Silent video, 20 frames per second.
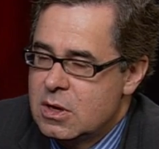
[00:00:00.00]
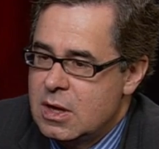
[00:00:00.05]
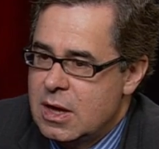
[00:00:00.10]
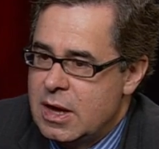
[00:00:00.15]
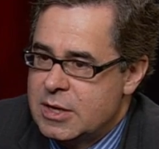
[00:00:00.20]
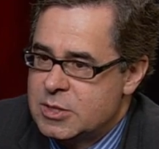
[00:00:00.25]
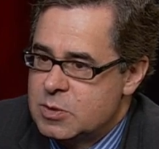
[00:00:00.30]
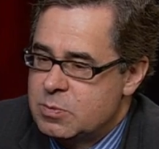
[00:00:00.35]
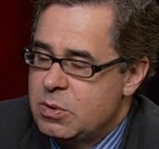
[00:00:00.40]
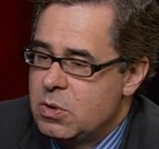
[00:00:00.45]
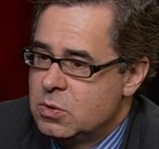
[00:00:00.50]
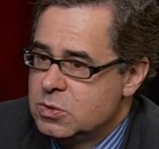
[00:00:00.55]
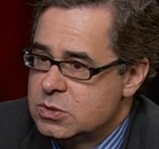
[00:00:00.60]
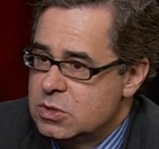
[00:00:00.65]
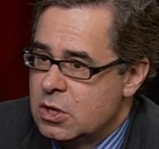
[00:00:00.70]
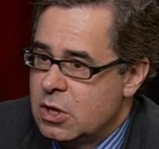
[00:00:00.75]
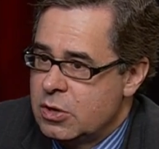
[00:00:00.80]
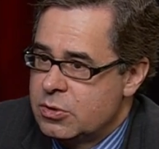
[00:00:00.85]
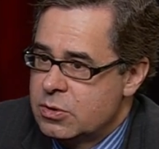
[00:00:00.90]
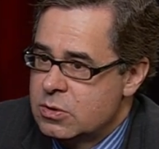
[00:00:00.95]
as opposed
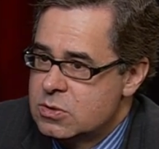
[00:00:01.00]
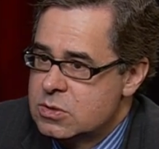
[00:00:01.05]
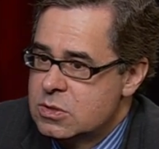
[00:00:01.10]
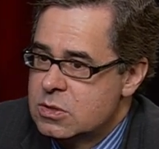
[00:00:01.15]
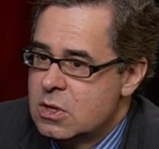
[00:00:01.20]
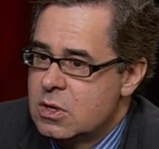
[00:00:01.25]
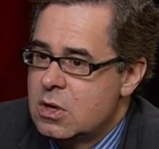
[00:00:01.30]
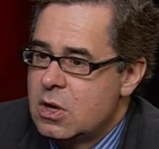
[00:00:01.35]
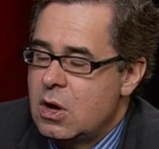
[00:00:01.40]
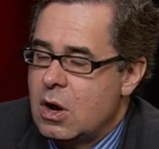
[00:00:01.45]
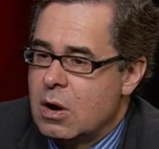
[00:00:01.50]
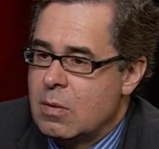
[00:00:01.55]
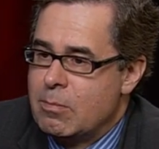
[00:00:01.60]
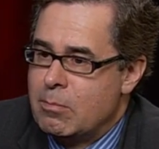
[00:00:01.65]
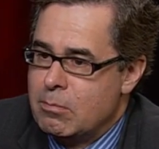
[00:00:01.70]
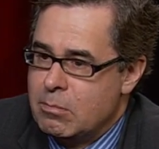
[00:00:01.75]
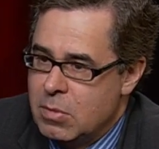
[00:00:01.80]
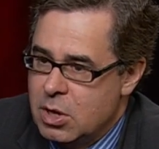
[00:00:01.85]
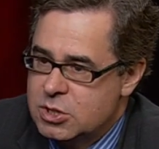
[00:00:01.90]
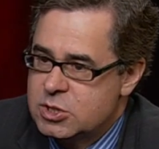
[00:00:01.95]
to others are
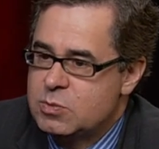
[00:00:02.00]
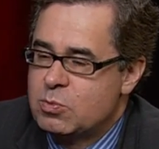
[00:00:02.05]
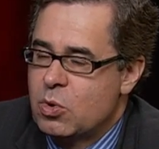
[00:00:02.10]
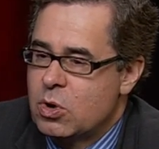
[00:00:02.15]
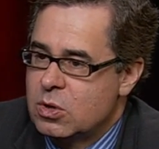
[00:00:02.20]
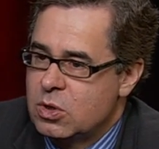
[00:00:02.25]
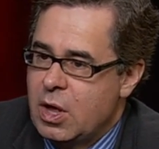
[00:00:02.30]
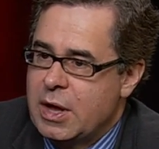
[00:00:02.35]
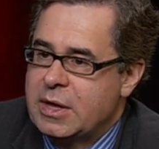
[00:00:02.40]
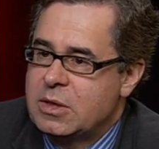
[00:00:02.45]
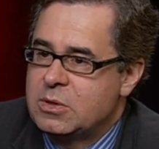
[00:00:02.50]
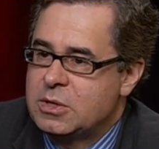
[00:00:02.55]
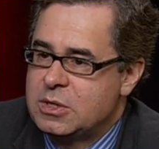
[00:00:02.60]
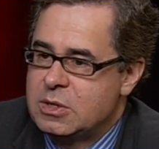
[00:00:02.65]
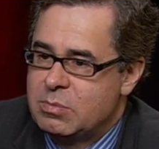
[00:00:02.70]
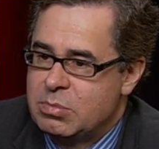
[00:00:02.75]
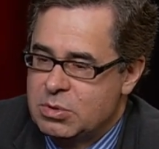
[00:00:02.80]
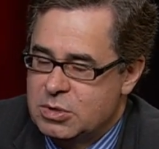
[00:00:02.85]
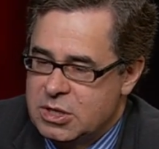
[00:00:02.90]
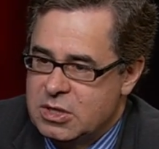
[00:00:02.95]
much more likely
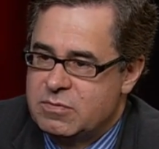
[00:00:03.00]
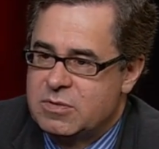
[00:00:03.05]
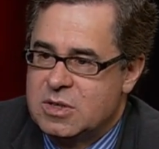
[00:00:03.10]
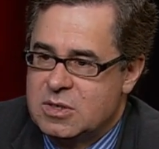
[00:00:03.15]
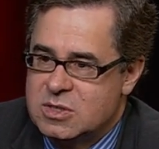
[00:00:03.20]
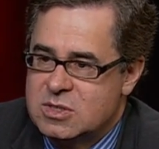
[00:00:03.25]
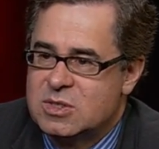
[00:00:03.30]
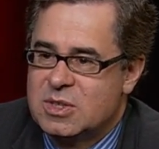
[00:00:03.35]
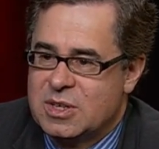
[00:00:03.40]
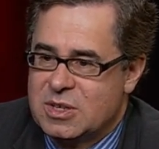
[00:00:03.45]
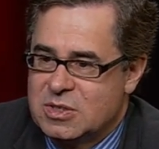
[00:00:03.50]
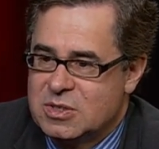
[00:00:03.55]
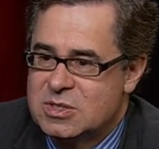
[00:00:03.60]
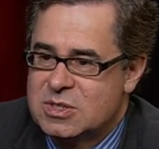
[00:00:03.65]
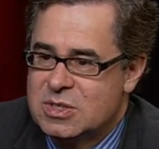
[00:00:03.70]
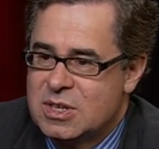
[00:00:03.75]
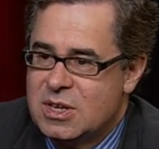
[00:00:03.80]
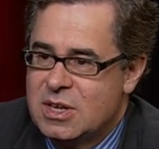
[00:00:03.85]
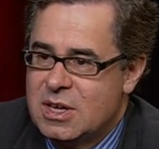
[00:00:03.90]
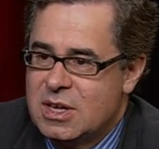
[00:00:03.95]
to believe these things.